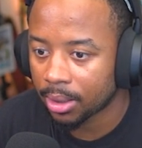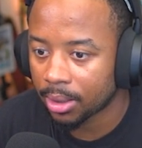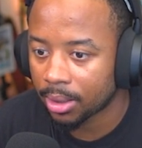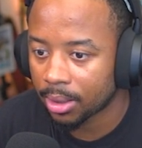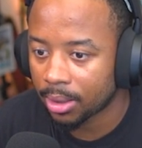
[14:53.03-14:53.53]

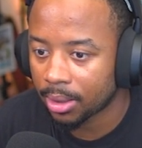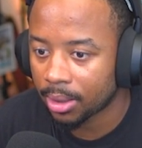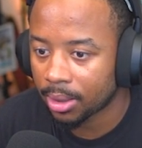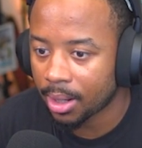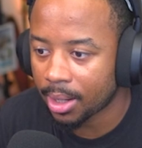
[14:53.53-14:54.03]

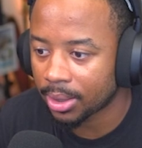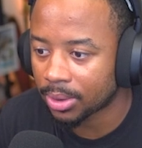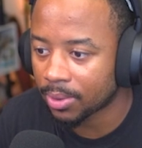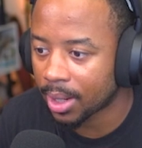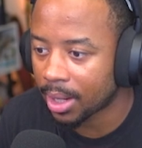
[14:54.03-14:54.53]

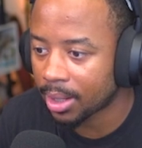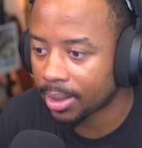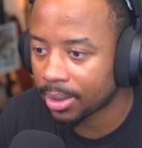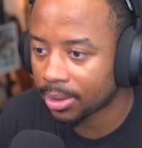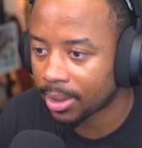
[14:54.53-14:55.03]
Nice, okay.
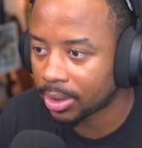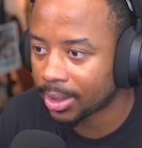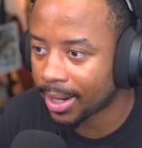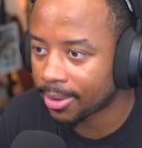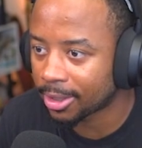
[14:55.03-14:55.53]
So let's
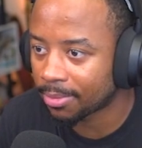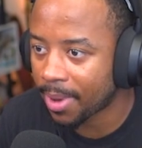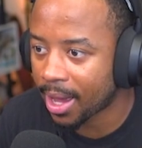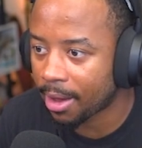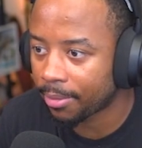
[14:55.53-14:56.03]
check out this
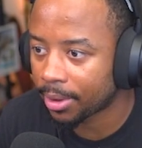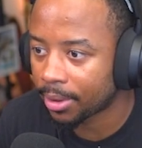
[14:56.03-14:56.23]
map.